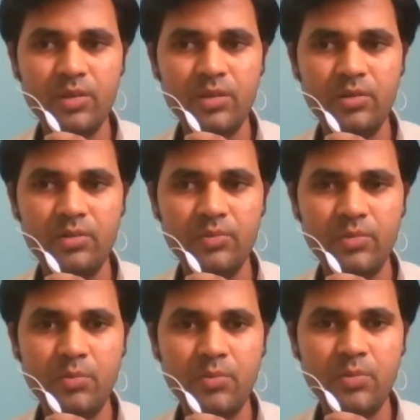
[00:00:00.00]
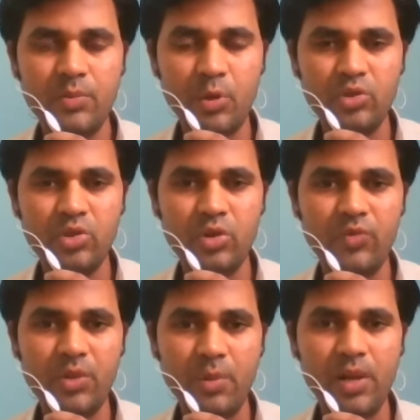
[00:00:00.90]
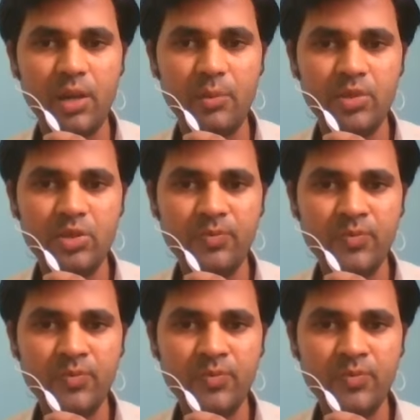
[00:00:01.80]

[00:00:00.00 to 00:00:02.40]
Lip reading: uh, production of the male gametes.